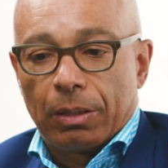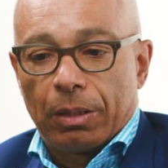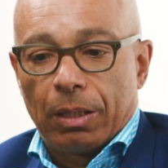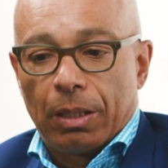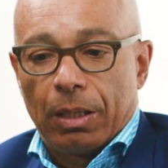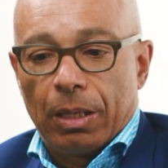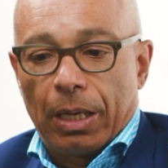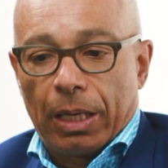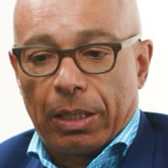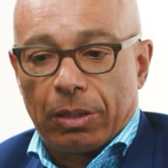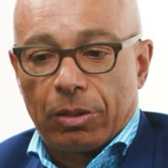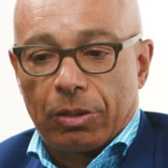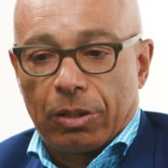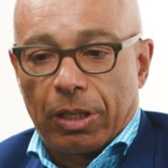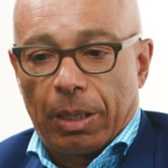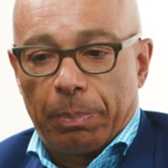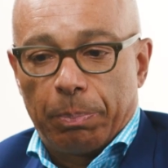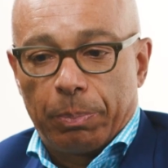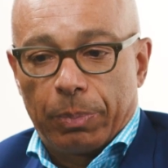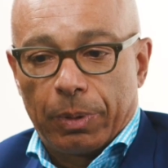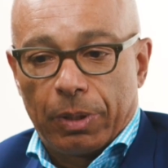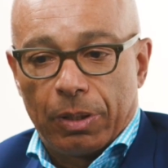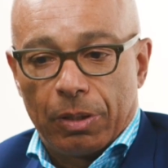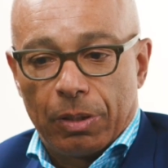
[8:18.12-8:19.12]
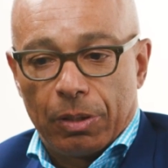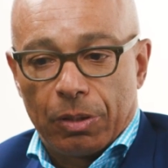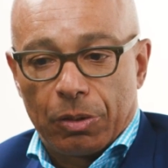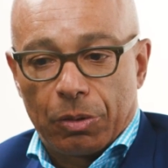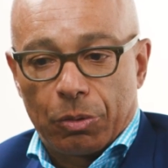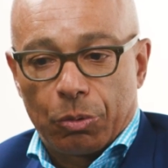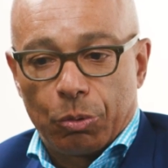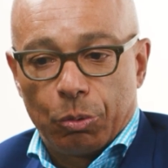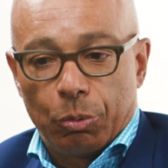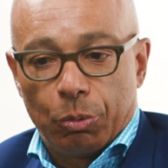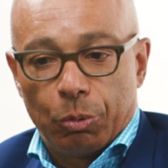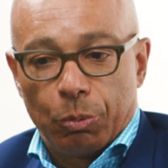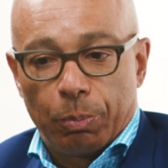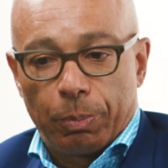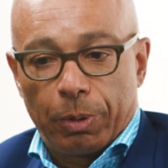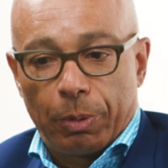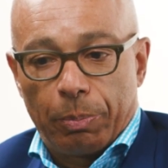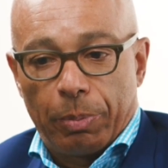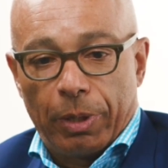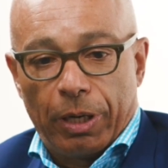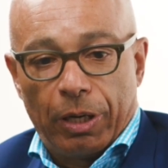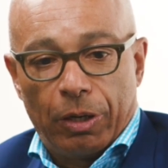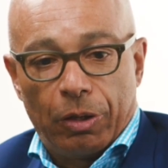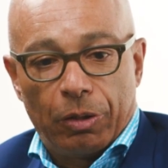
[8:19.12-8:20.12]
The next step is to
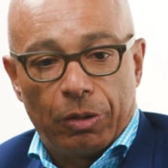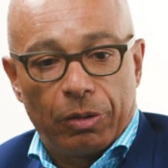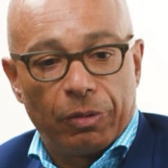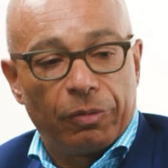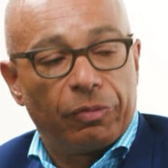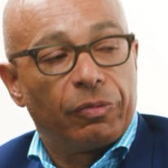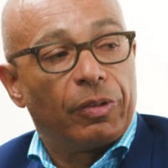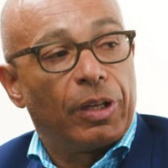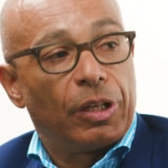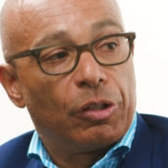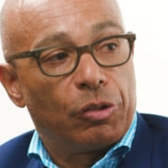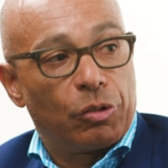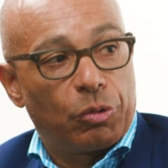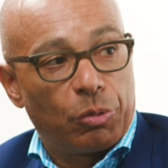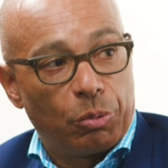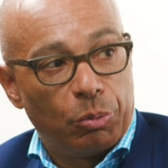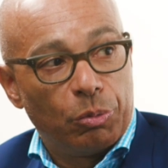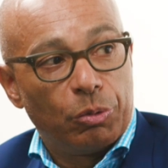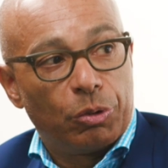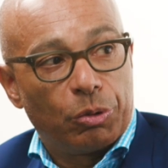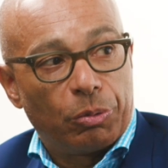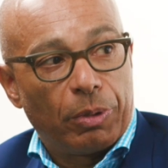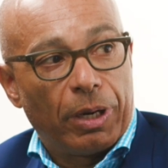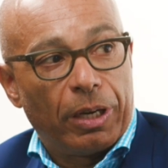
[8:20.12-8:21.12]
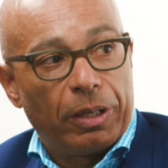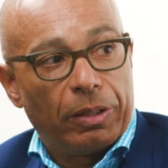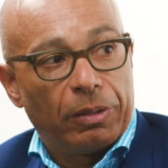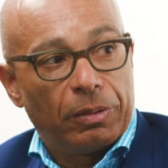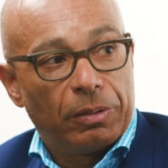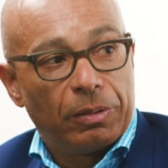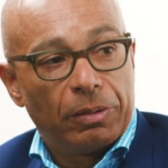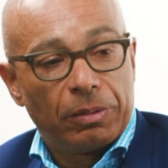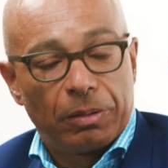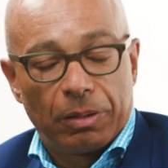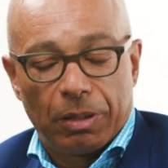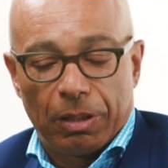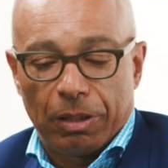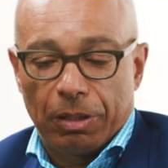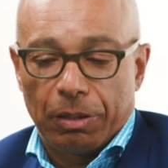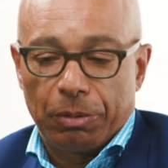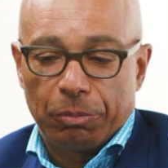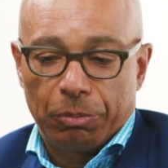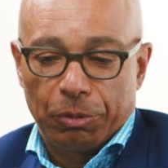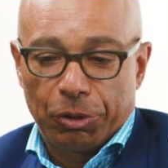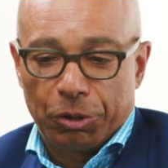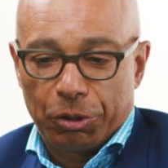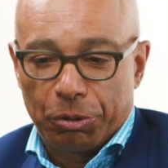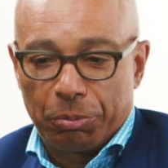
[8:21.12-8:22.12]
prepare the phase 2 trial,
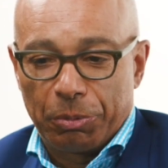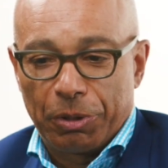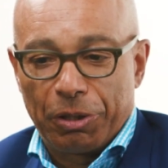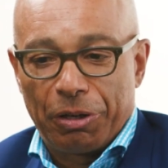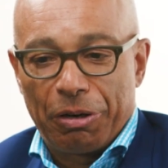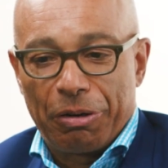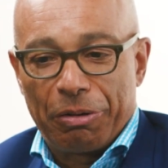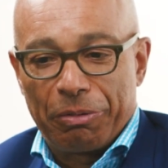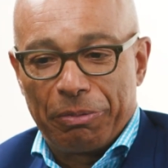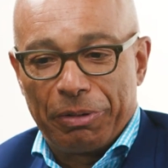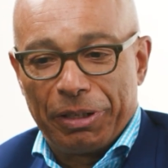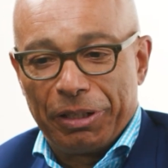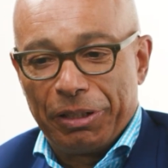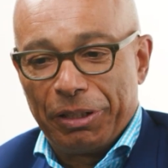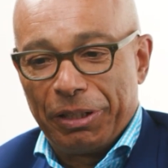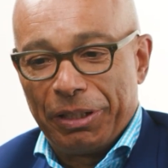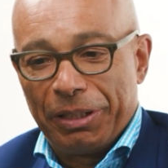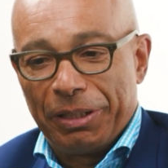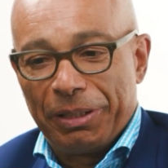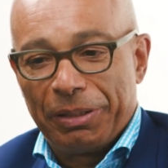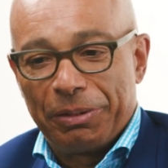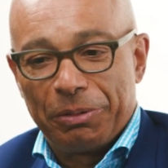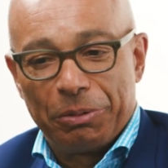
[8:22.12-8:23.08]
which we're already